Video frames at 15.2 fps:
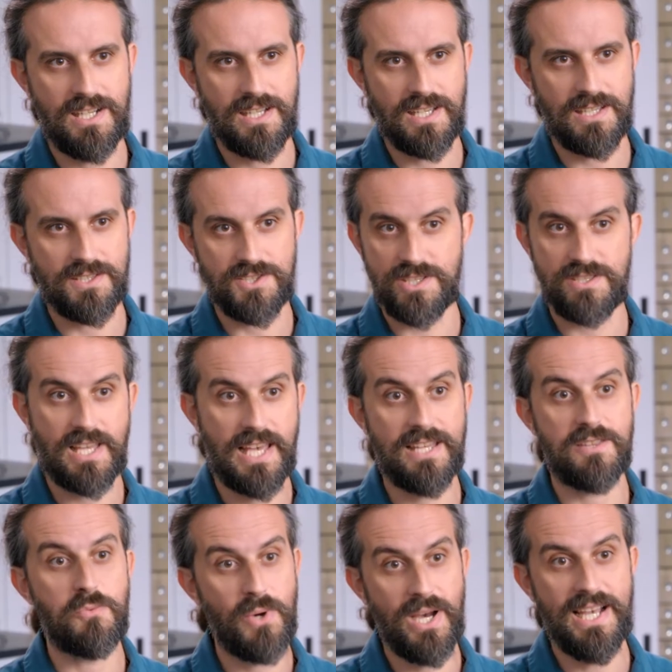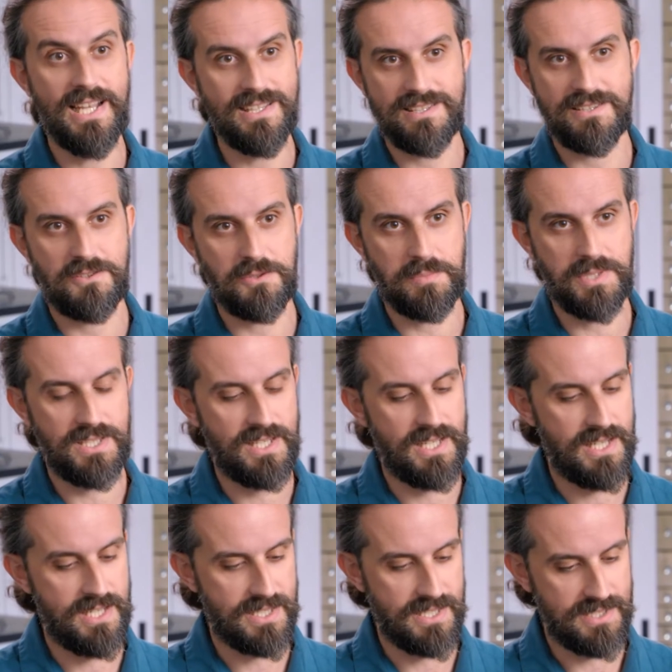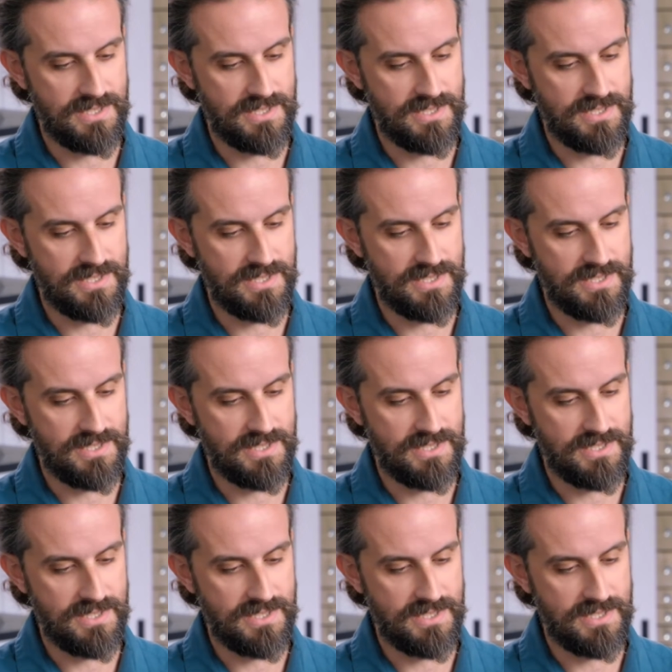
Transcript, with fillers: I just can't wait to be there